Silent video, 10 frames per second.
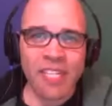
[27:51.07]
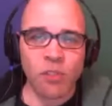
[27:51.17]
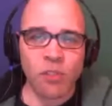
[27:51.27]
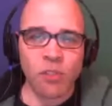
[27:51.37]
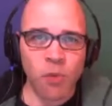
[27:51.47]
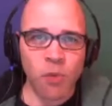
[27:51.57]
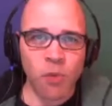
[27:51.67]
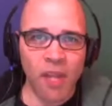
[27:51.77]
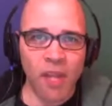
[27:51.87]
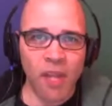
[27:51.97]
you grew up
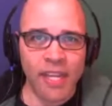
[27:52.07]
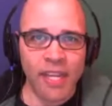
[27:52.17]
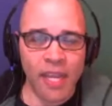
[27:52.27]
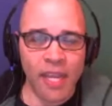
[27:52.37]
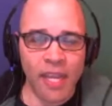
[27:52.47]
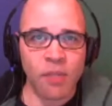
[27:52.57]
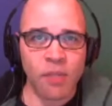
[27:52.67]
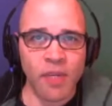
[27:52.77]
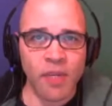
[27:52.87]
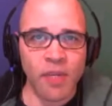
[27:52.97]
liking, games that were
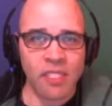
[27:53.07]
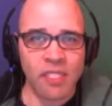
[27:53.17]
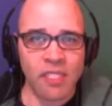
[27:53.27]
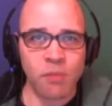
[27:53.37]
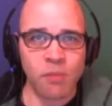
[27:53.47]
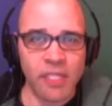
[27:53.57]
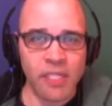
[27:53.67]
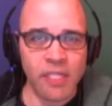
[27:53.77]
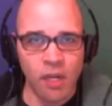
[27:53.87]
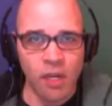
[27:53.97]
really systems-based?
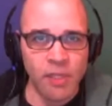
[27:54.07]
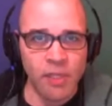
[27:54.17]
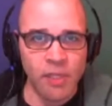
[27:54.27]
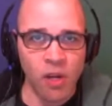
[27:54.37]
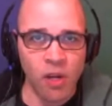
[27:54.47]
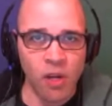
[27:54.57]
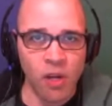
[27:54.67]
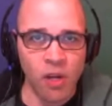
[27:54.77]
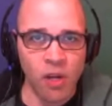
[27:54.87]
You talked about drawing Mario